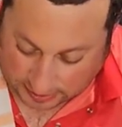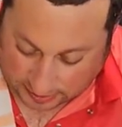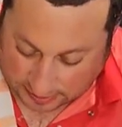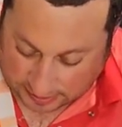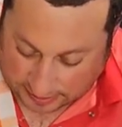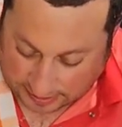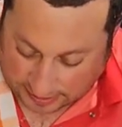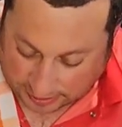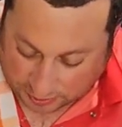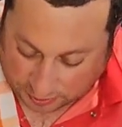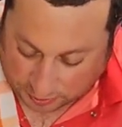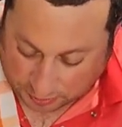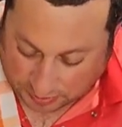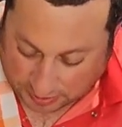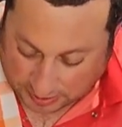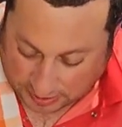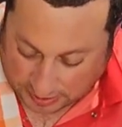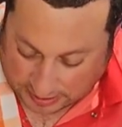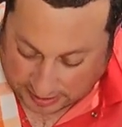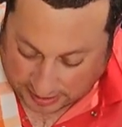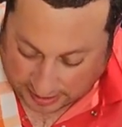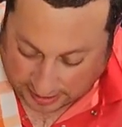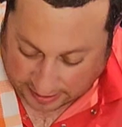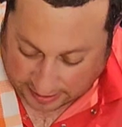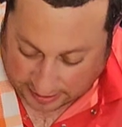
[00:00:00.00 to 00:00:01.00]
that's what the
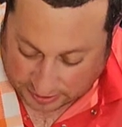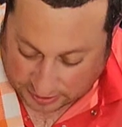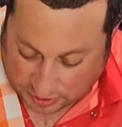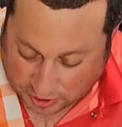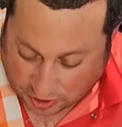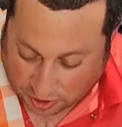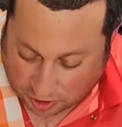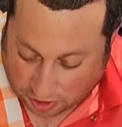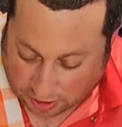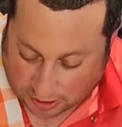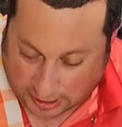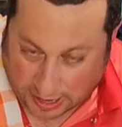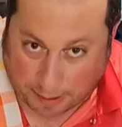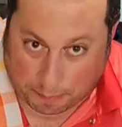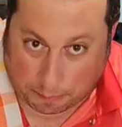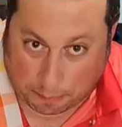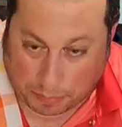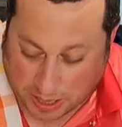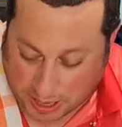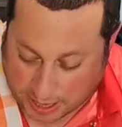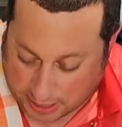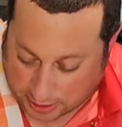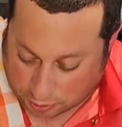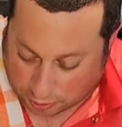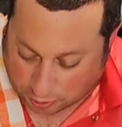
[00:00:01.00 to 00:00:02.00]
Italians call la
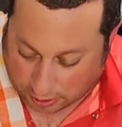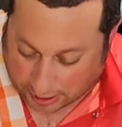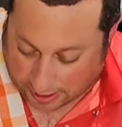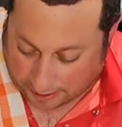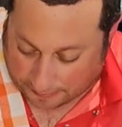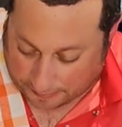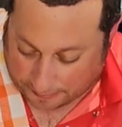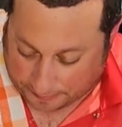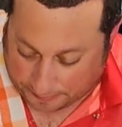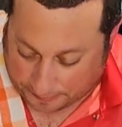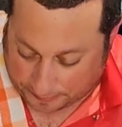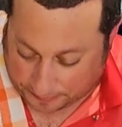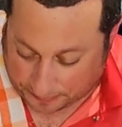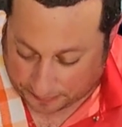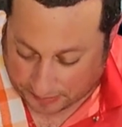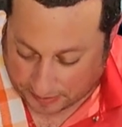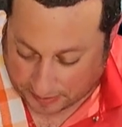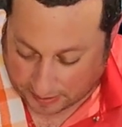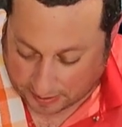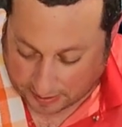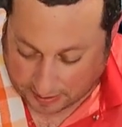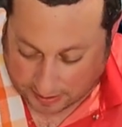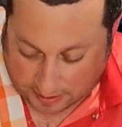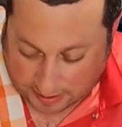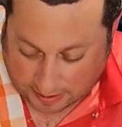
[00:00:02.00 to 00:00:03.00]
bietola.
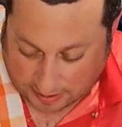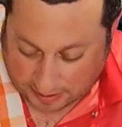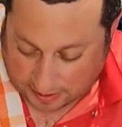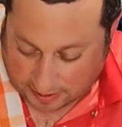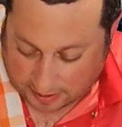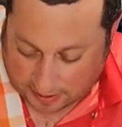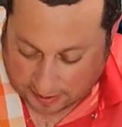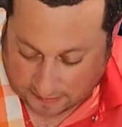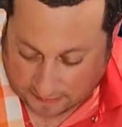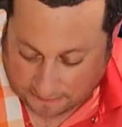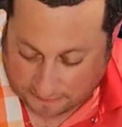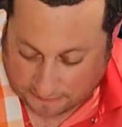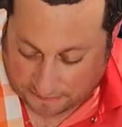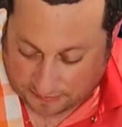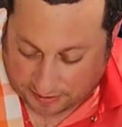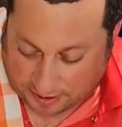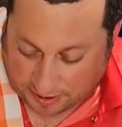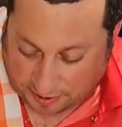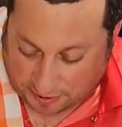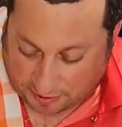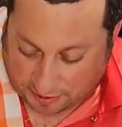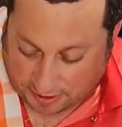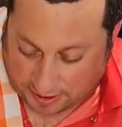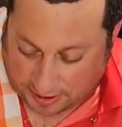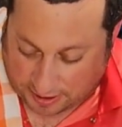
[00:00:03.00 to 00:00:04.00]

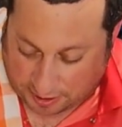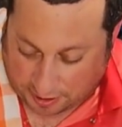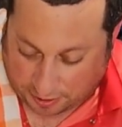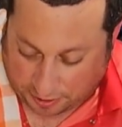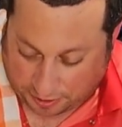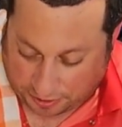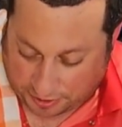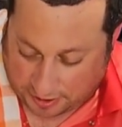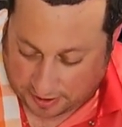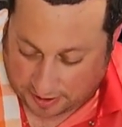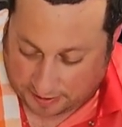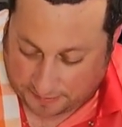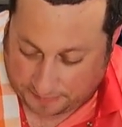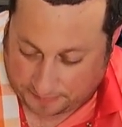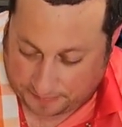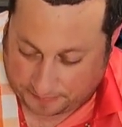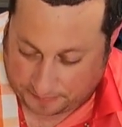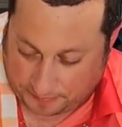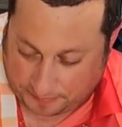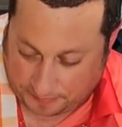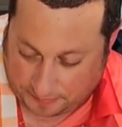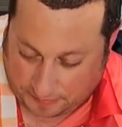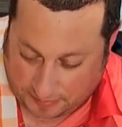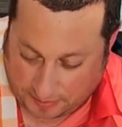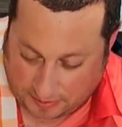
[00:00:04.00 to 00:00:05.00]
Very healthy.
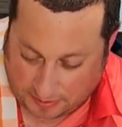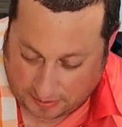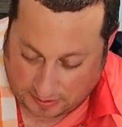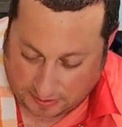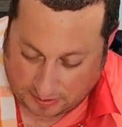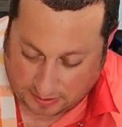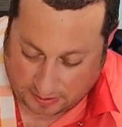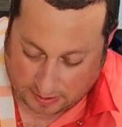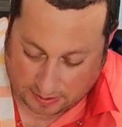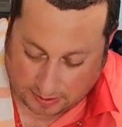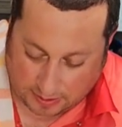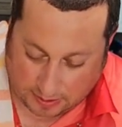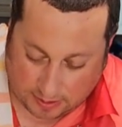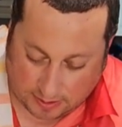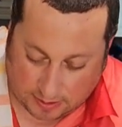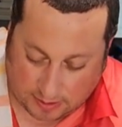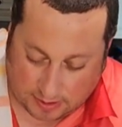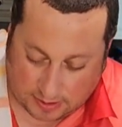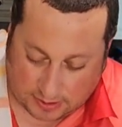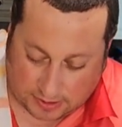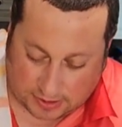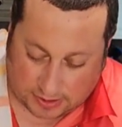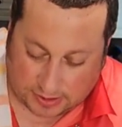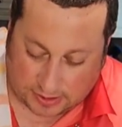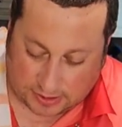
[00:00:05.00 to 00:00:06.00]

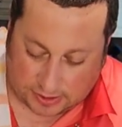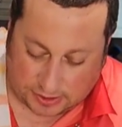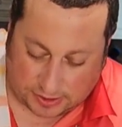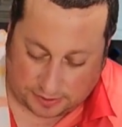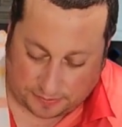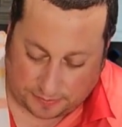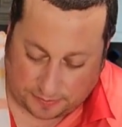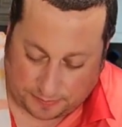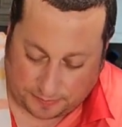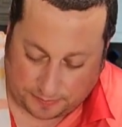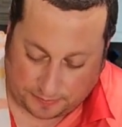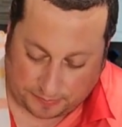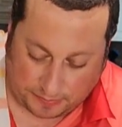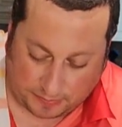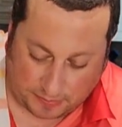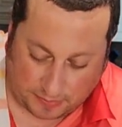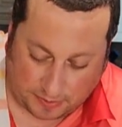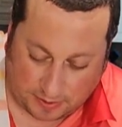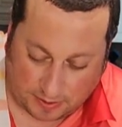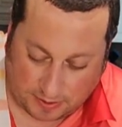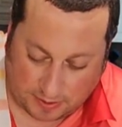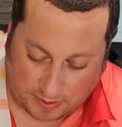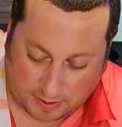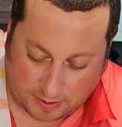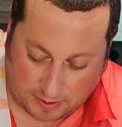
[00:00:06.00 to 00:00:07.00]
This is
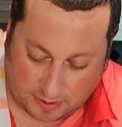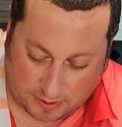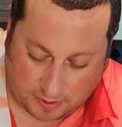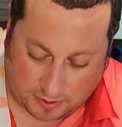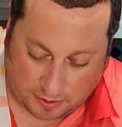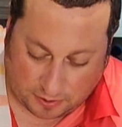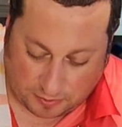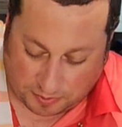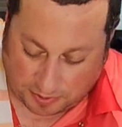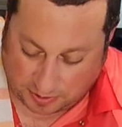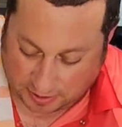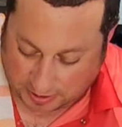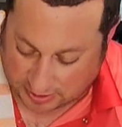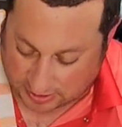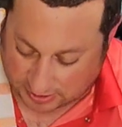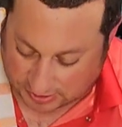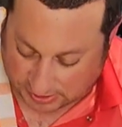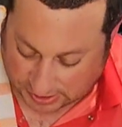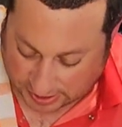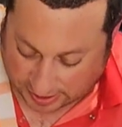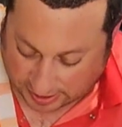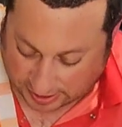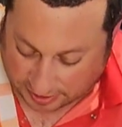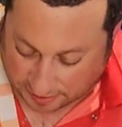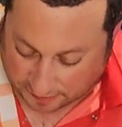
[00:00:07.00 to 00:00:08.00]
really the
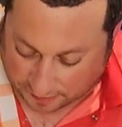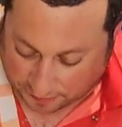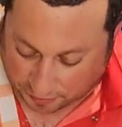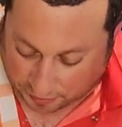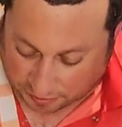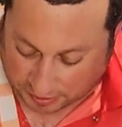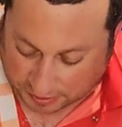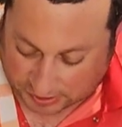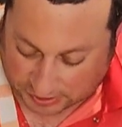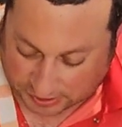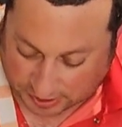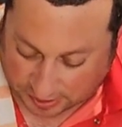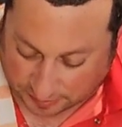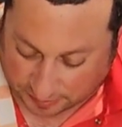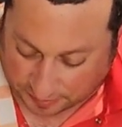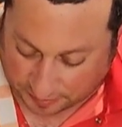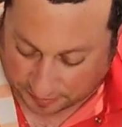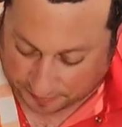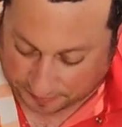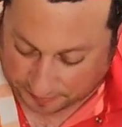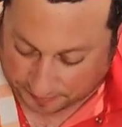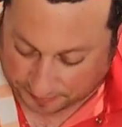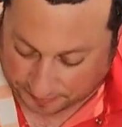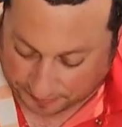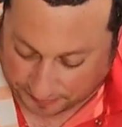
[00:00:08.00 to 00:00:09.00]
sign of early summer.
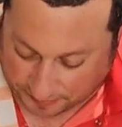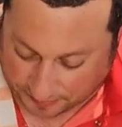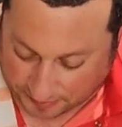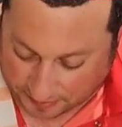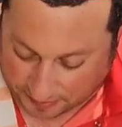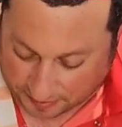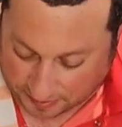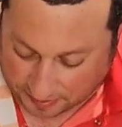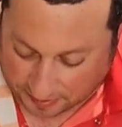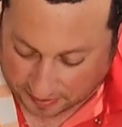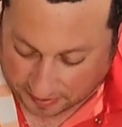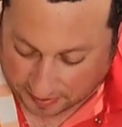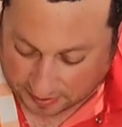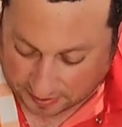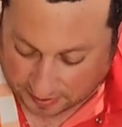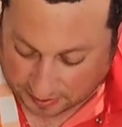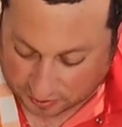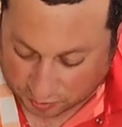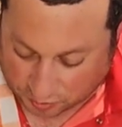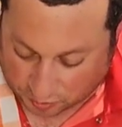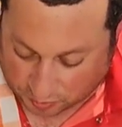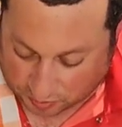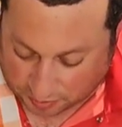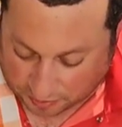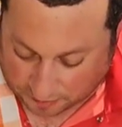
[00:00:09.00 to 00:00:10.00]
It's
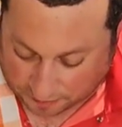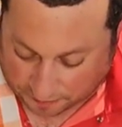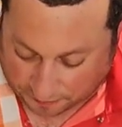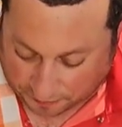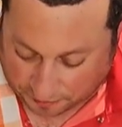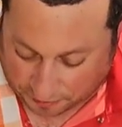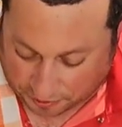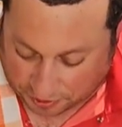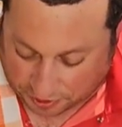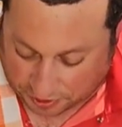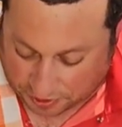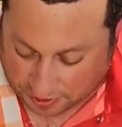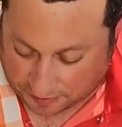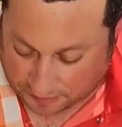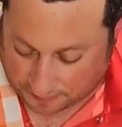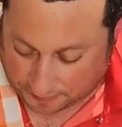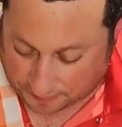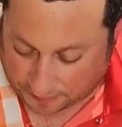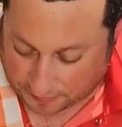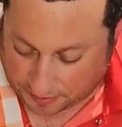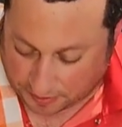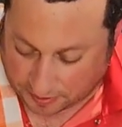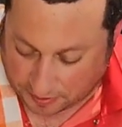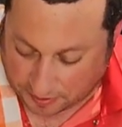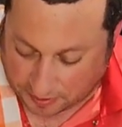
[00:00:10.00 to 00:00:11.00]
one of the first
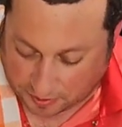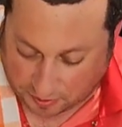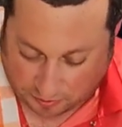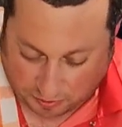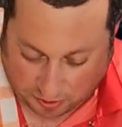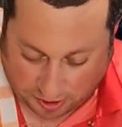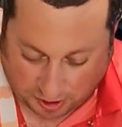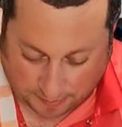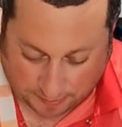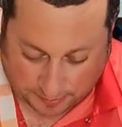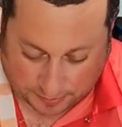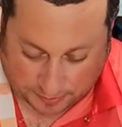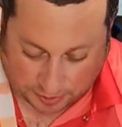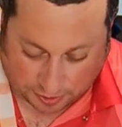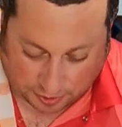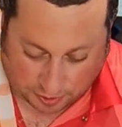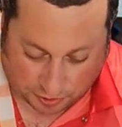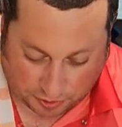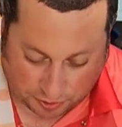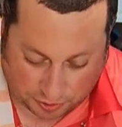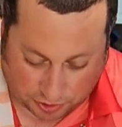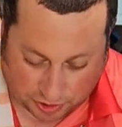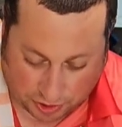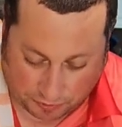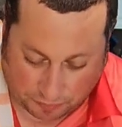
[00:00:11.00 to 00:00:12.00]
crops that are
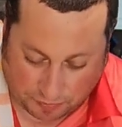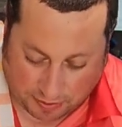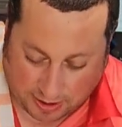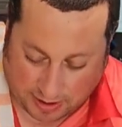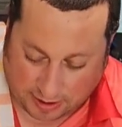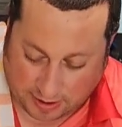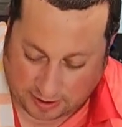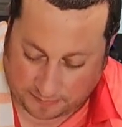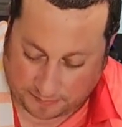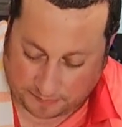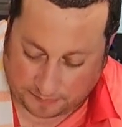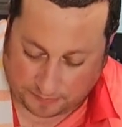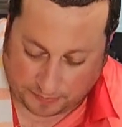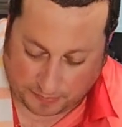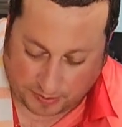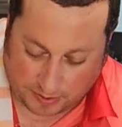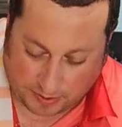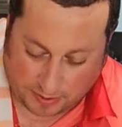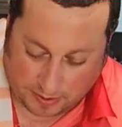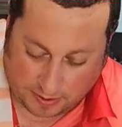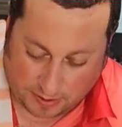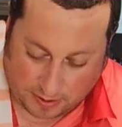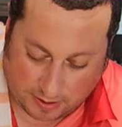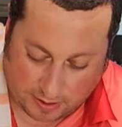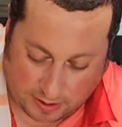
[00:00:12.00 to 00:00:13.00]
usually ready
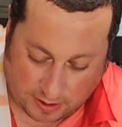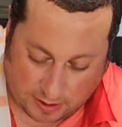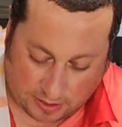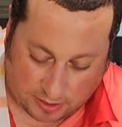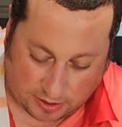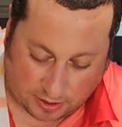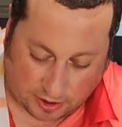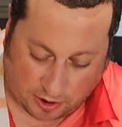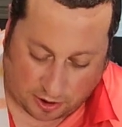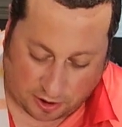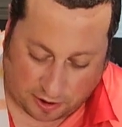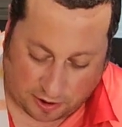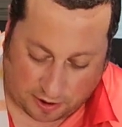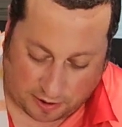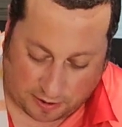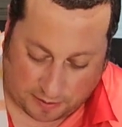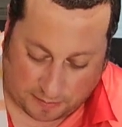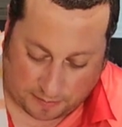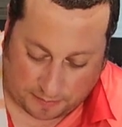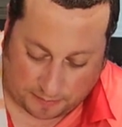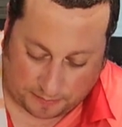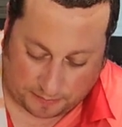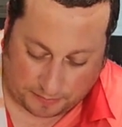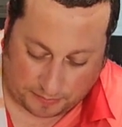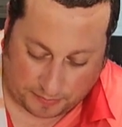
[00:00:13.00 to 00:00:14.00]
in the garden.
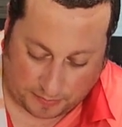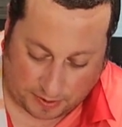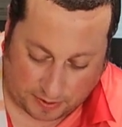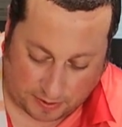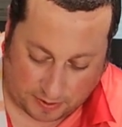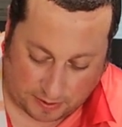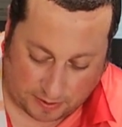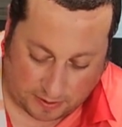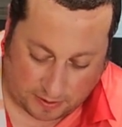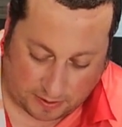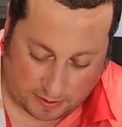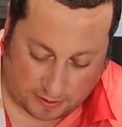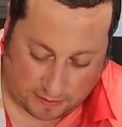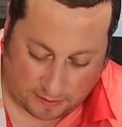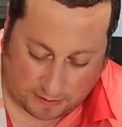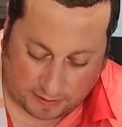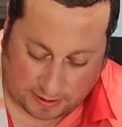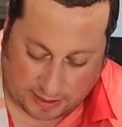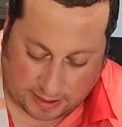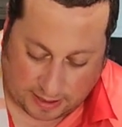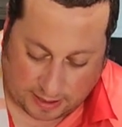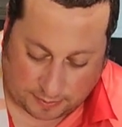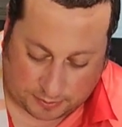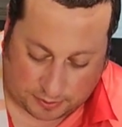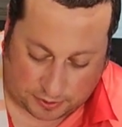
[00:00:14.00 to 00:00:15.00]

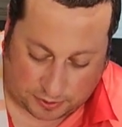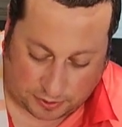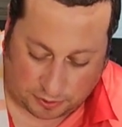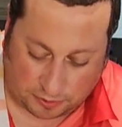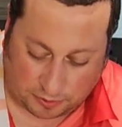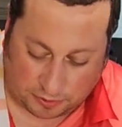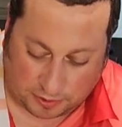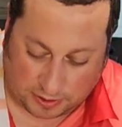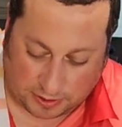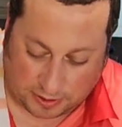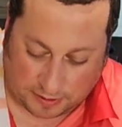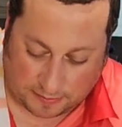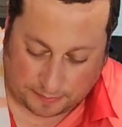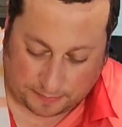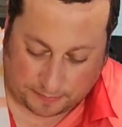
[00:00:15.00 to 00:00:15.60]
Absolutely